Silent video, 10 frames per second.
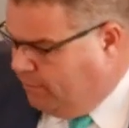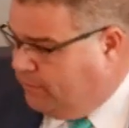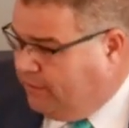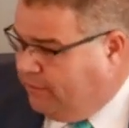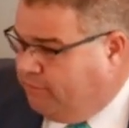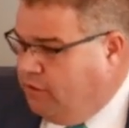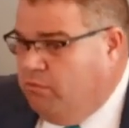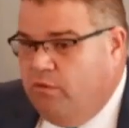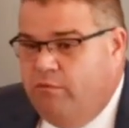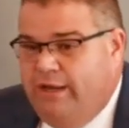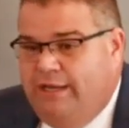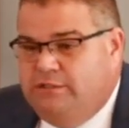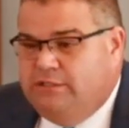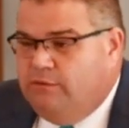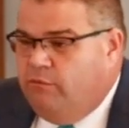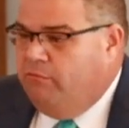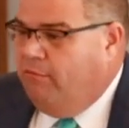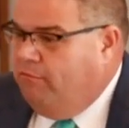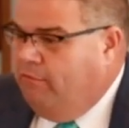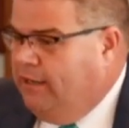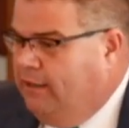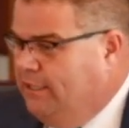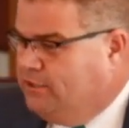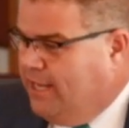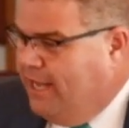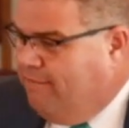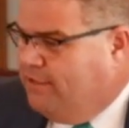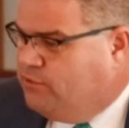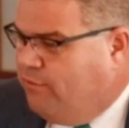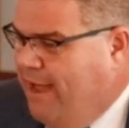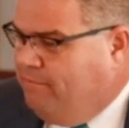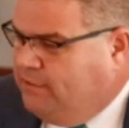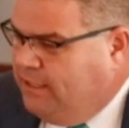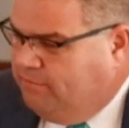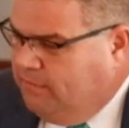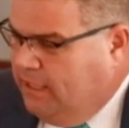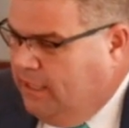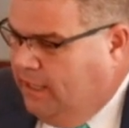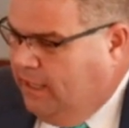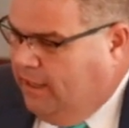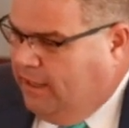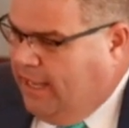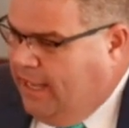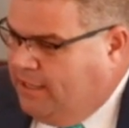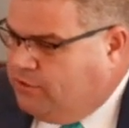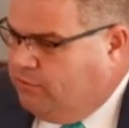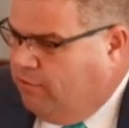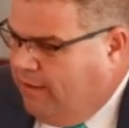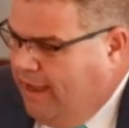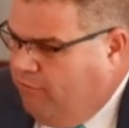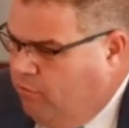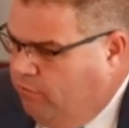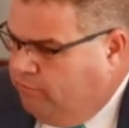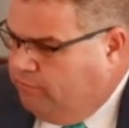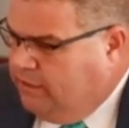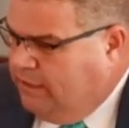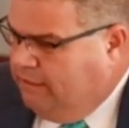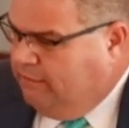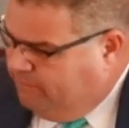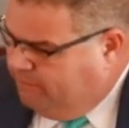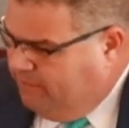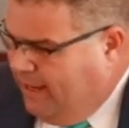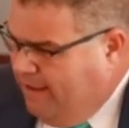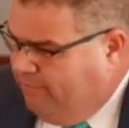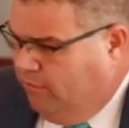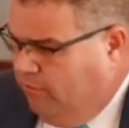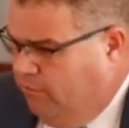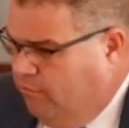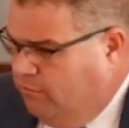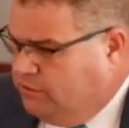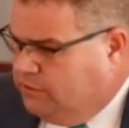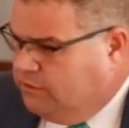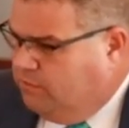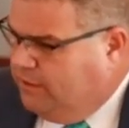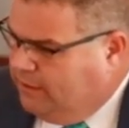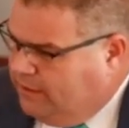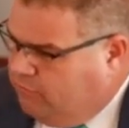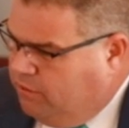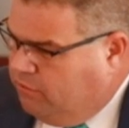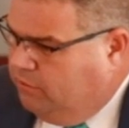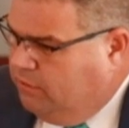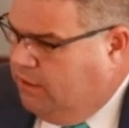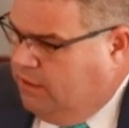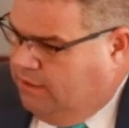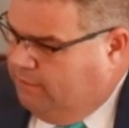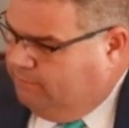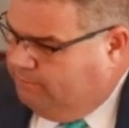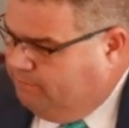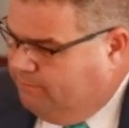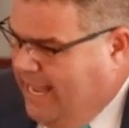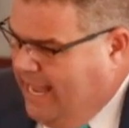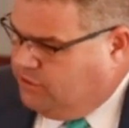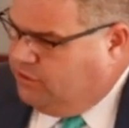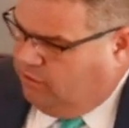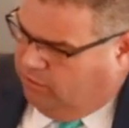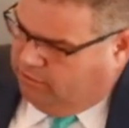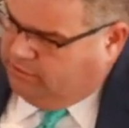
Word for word: a few more weeks, and we will at least have this wrapped up uh, as to where I want feel like the Lord wants us to be, and then we'll ask the Lord to